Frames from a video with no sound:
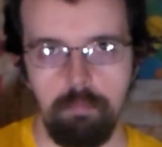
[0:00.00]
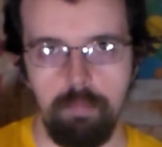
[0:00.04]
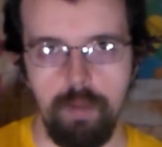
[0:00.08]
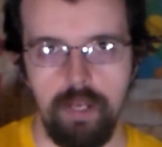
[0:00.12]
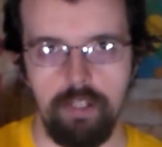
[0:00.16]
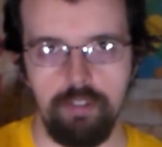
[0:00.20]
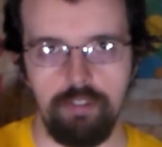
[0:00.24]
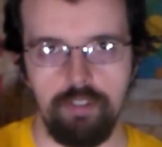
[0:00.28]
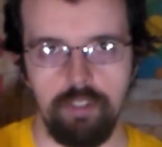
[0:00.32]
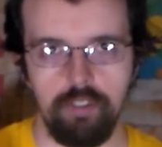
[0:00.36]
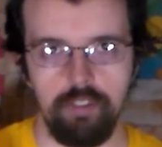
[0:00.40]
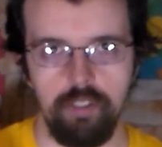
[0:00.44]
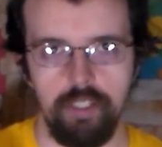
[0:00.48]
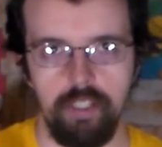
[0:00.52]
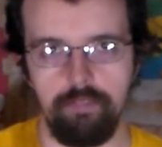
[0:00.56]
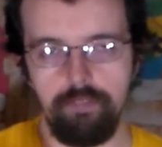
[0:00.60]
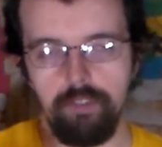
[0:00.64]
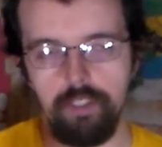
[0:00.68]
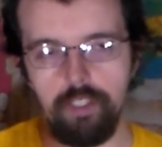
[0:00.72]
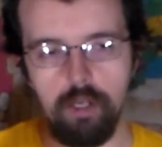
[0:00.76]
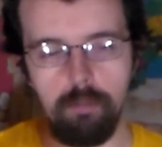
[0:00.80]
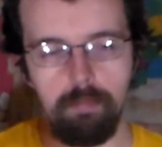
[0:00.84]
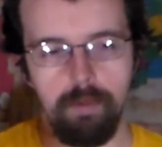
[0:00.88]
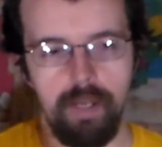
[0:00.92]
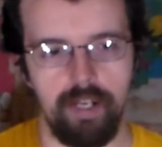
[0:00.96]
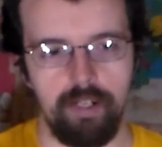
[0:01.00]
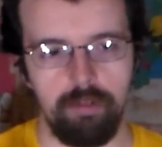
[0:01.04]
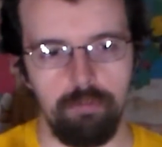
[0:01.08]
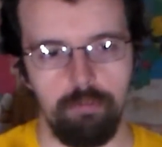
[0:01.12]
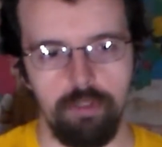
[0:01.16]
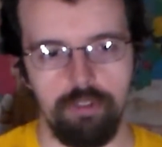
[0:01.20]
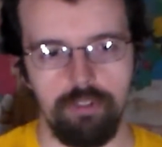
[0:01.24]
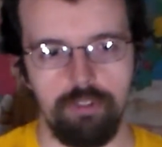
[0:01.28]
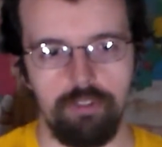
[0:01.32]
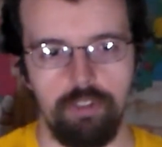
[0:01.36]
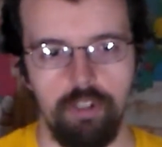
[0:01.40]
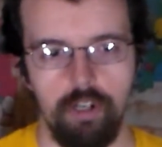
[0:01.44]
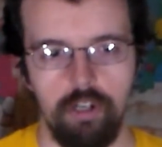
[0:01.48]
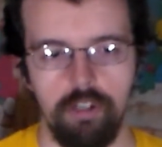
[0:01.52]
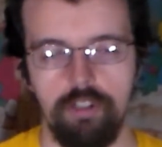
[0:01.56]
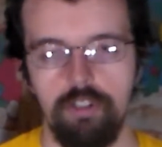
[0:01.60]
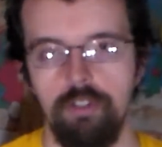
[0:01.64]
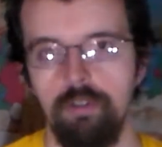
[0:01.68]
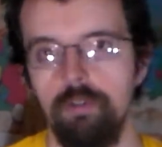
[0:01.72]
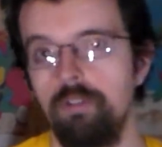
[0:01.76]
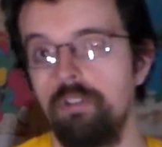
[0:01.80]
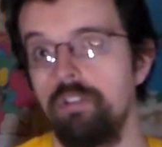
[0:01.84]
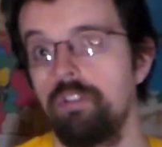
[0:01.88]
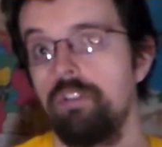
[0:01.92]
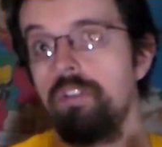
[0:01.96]
basically, if you go back and watch the
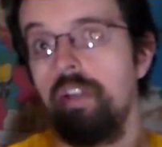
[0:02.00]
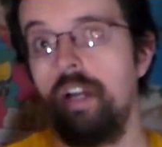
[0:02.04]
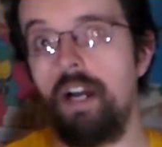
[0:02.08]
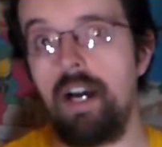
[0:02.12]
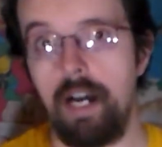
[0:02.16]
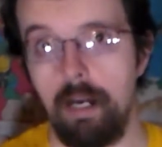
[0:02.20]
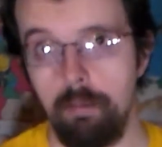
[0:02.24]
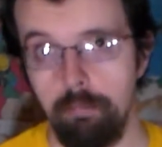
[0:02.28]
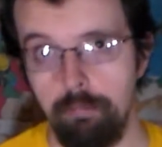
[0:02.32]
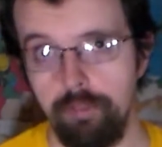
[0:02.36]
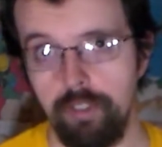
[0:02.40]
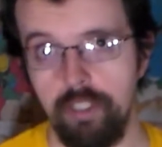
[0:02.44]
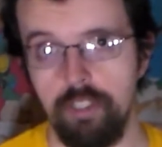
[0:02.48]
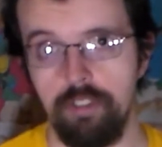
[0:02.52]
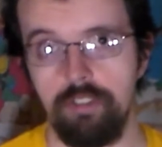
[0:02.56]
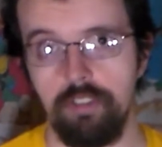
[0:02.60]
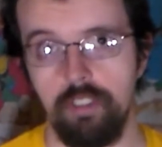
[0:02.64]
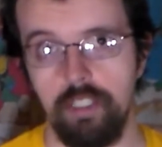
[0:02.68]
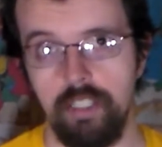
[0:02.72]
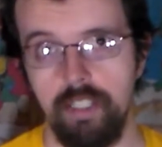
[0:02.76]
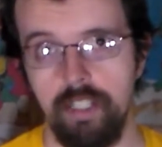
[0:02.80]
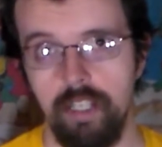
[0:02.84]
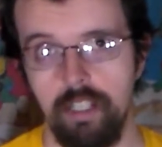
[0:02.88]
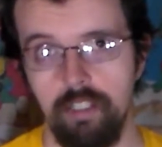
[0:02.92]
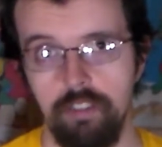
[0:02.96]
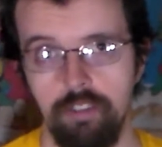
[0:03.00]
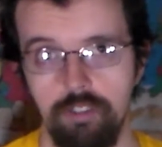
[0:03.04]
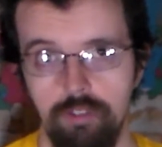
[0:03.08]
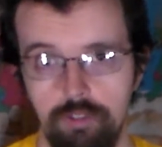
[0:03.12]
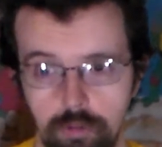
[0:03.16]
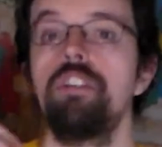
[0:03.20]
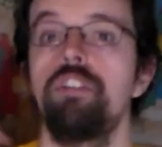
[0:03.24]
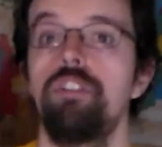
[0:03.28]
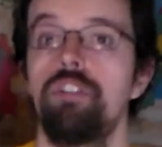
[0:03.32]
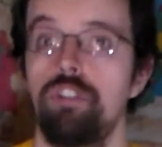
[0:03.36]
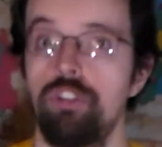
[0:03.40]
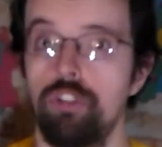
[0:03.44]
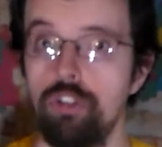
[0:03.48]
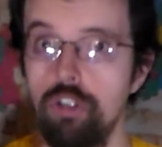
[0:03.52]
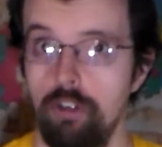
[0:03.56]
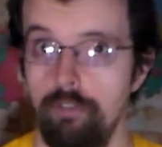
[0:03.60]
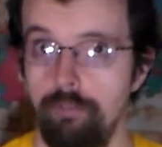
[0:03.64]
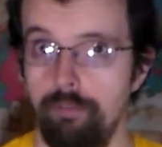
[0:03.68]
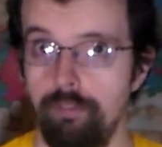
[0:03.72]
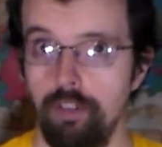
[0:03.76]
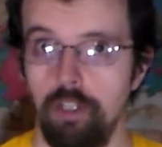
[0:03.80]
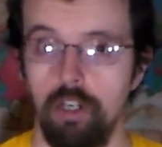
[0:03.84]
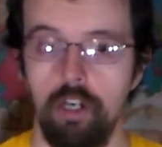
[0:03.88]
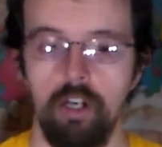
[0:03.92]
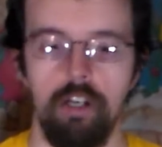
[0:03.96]
cartoons, obviously he had the
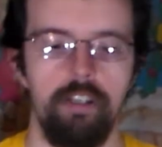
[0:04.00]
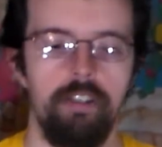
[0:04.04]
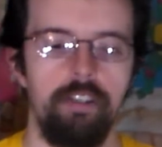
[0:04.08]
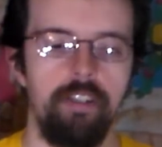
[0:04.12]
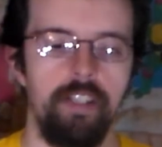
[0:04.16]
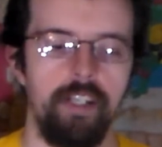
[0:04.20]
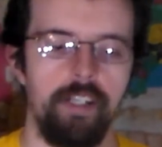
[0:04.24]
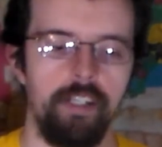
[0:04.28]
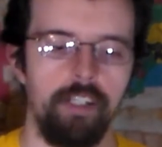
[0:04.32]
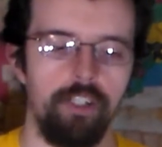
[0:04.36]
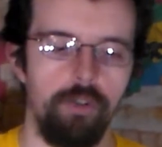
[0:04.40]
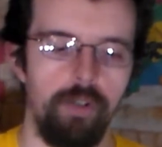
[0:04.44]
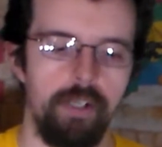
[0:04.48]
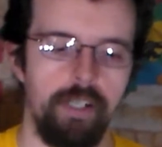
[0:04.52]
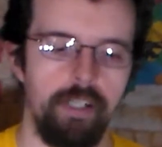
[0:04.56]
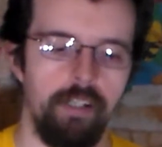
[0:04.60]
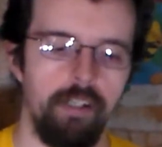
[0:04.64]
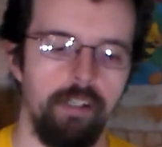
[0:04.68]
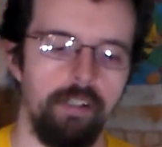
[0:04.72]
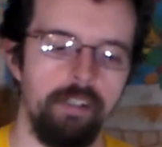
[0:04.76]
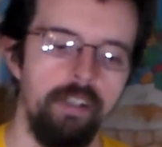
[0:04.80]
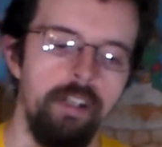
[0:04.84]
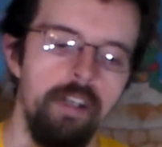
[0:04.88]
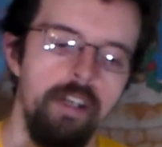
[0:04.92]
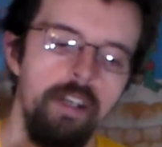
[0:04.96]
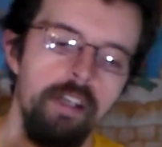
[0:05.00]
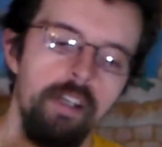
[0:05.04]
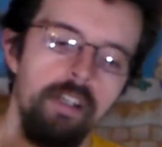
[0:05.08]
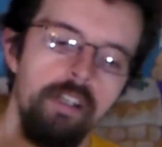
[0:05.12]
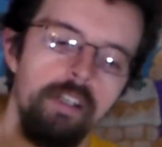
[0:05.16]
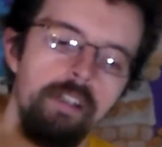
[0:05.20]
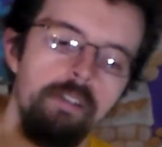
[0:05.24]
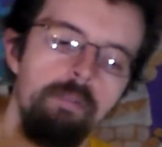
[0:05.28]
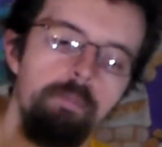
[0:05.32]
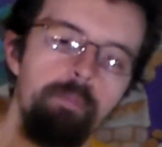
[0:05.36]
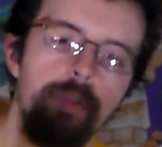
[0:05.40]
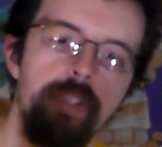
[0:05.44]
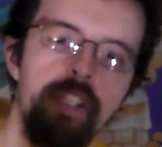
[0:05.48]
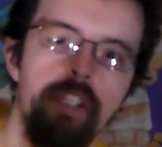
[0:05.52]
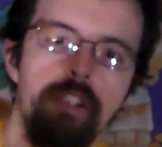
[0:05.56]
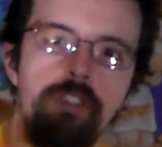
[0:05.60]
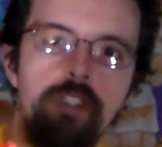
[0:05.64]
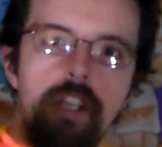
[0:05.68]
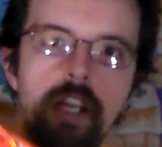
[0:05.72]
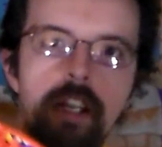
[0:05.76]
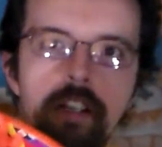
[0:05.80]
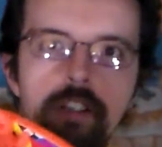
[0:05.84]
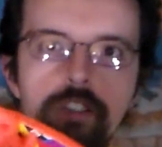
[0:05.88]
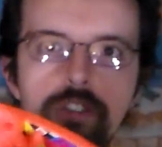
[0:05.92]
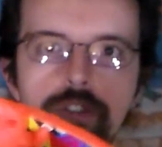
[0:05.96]
surfer thing going on.
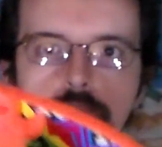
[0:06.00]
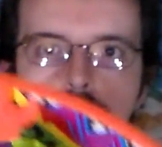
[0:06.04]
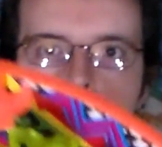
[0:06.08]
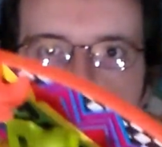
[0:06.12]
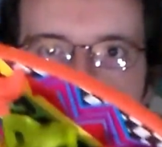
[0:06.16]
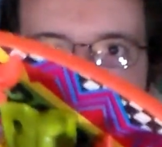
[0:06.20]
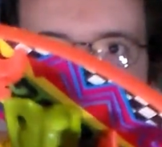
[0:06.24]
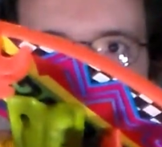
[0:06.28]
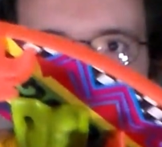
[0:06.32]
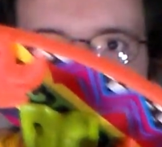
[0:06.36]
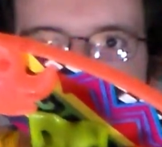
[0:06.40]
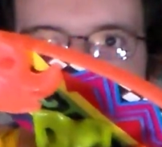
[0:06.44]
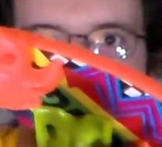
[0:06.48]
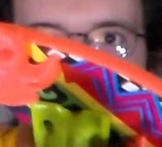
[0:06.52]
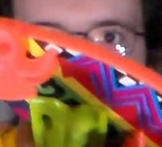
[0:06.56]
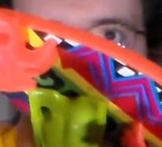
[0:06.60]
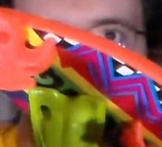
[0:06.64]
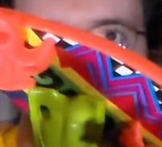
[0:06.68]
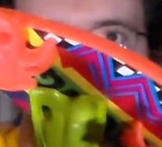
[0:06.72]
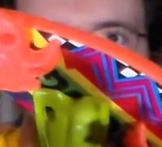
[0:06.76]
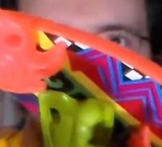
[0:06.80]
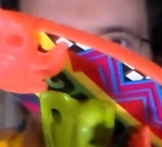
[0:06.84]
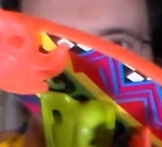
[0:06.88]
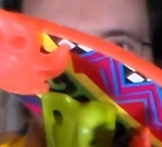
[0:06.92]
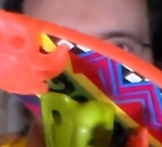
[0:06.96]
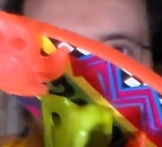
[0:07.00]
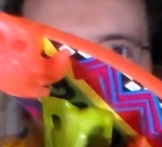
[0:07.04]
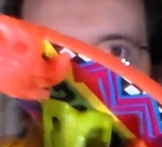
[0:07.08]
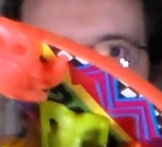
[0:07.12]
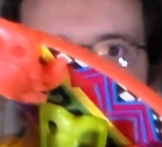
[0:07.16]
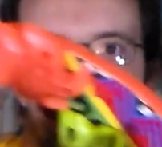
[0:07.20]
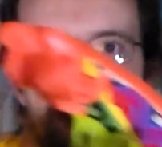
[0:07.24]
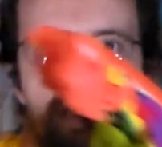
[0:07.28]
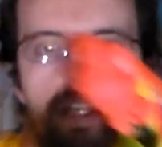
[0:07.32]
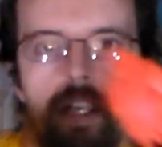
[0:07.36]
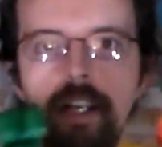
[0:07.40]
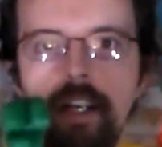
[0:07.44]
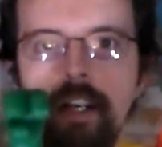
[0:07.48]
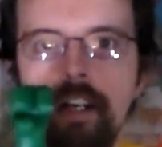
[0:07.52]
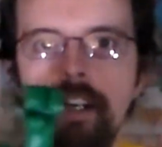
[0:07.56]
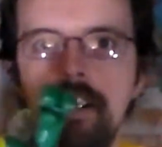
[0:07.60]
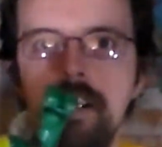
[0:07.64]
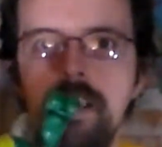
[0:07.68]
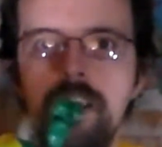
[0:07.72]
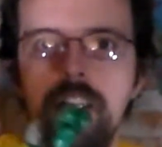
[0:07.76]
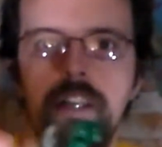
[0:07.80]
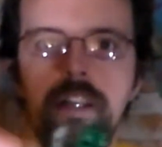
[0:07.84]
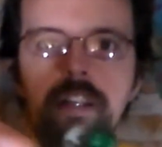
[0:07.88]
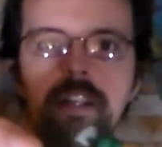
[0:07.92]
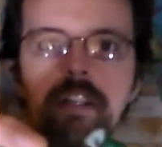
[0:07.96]
He's got his swim fins going on down
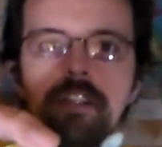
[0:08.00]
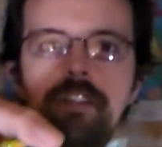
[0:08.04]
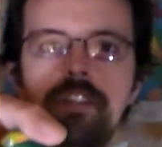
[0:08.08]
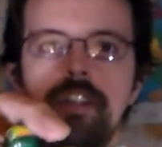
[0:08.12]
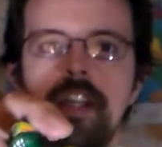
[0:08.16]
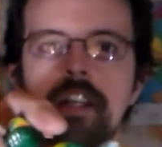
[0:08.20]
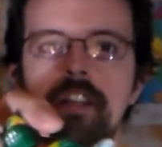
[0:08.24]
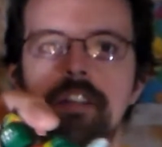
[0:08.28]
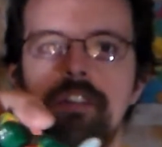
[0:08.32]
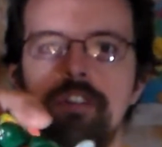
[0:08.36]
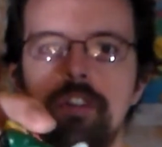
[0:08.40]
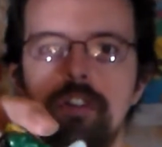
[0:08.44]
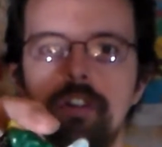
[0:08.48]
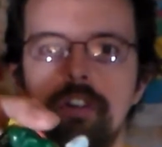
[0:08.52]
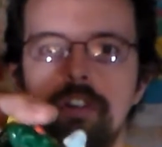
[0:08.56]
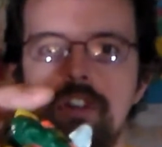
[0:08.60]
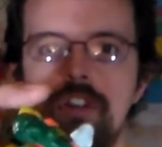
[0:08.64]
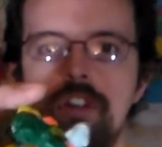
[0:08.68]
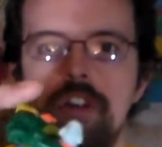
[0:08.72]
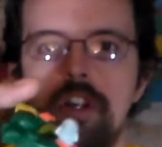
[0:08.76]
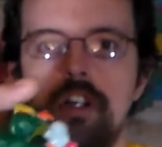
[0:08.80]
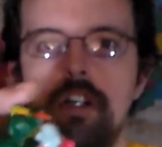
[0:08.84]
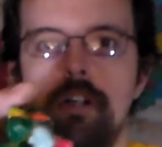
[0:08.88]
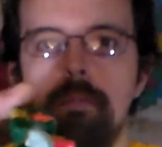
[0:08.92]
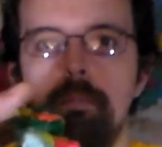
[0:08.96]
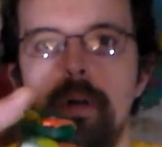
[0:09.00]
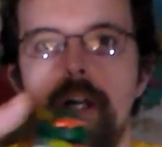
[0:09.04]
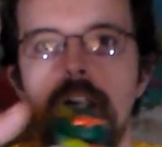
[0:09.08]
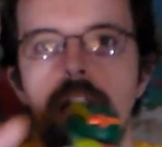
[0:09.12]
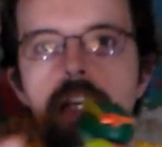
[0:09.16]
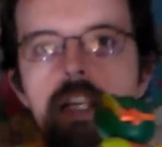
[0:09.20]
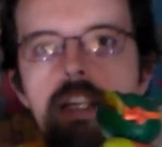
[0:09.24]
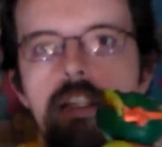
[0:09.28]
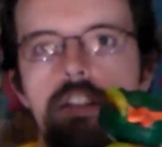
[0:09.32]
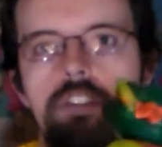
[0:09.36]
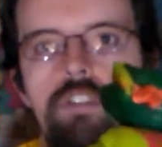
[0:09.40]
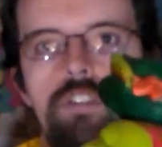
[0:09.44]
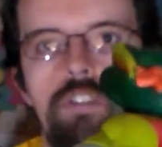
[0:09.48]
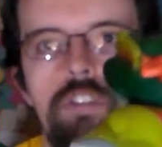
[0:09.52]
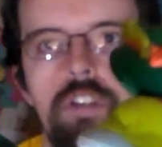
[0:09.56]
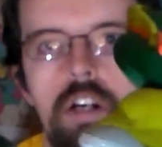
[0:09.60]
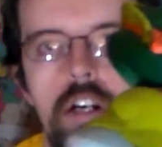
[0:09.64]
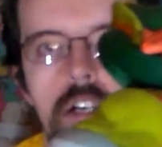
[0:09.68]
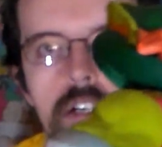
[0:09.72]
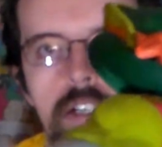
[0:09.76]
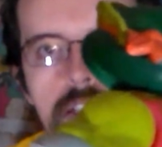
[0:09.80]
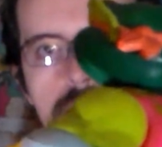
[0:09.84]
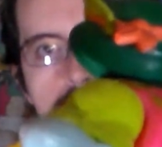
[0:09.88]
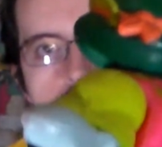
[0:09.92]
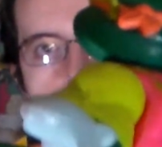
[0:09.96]
there, he's got his little shark buddies
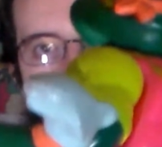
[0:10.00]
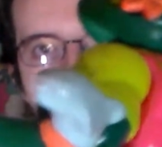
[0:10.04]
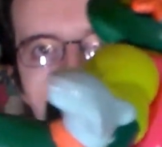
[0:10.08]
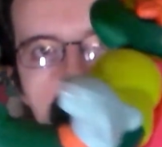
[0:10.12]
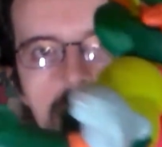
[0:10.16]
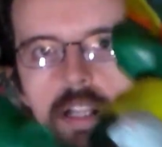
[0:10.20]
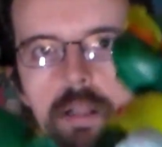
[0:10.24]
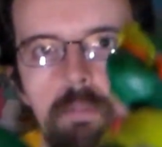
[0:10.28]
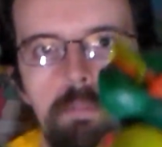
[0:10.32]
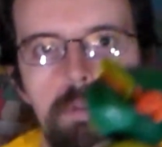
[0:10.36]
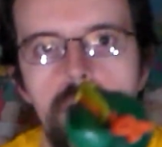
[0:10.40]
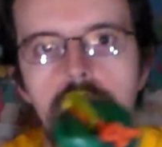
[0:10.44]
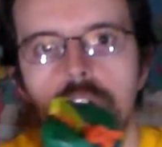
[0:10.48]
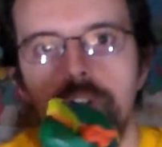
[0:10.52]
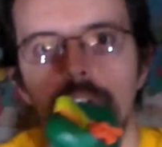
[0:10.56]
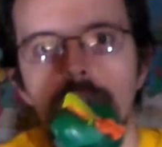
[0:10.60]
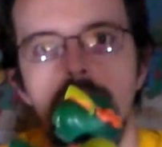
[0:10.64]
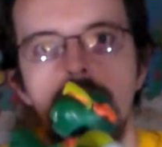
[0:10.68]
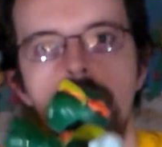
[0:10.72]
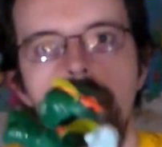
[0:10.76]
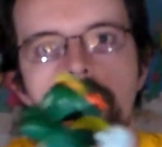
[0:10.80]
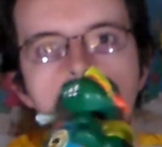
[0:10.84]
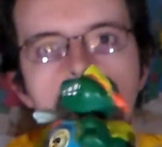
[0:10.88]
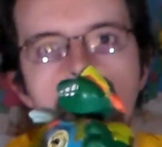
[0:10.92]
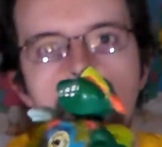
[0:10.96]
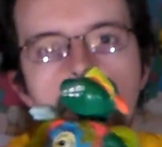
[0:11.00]
on his elbow